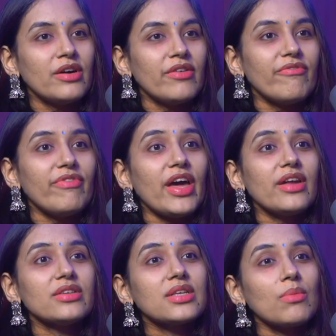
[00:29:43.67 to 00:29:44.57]

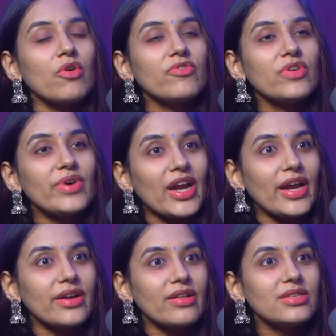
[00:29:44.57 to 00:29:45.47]
where some of the
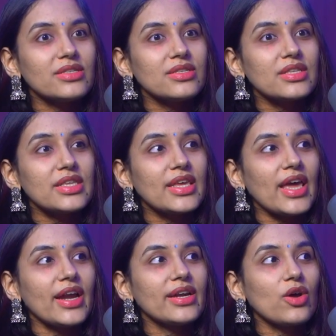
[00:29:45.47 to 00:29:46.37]
varietals
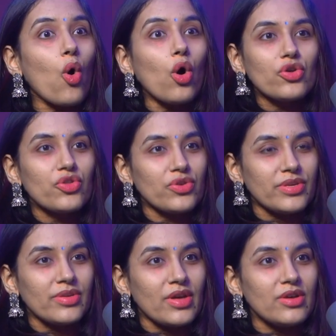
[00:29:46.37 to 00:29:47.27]
get
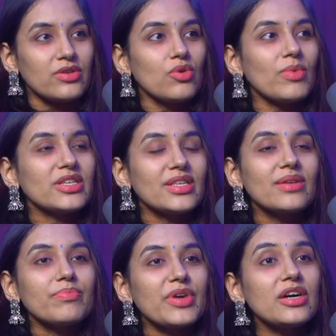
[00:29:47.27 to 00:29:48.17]
auctioned. So much
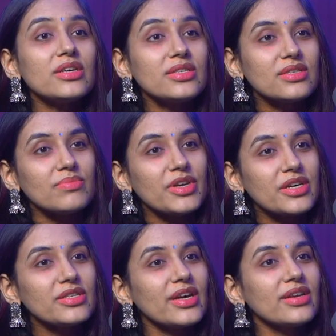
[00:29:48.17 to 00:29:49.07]
that because
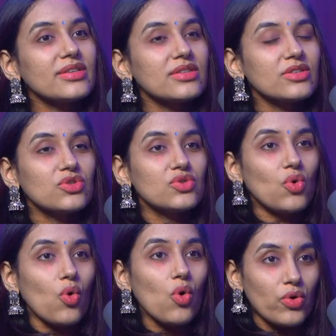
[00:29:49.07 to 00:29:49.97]
they're
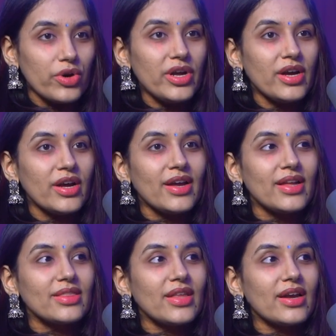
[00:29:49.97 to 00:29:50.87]
so good
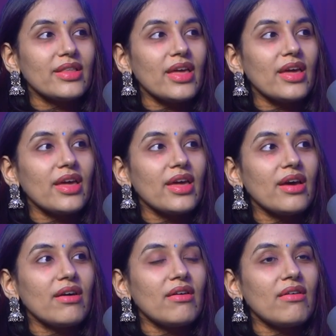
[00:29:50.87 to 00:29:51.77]
that they
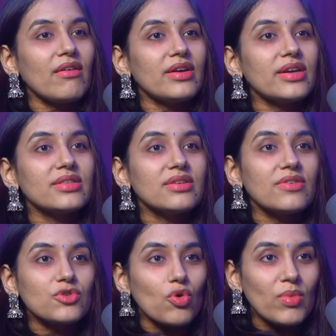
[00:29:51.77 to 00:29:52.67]

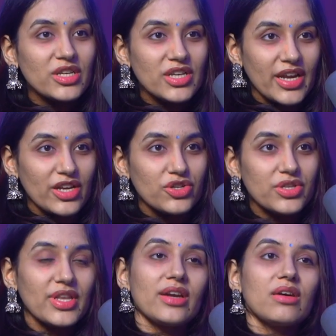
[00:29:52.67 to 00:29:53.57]
deserve so much
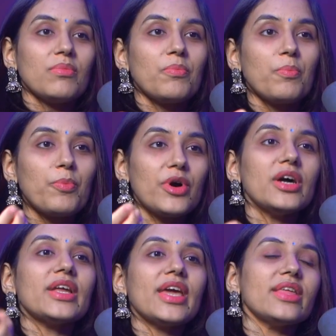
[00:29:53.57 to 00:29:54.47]
attention that
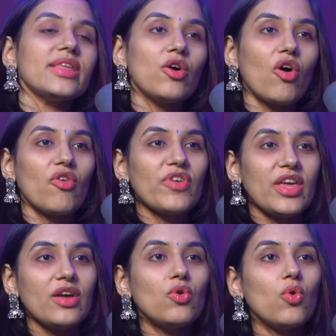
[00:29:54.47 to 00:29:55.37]
per kg
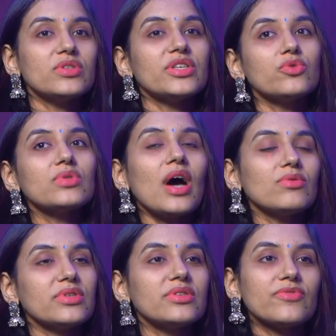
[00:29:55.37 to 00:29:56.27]
coffee goes into
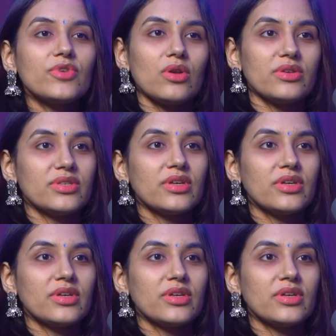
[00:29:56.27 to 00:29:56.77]
thousands of dollars,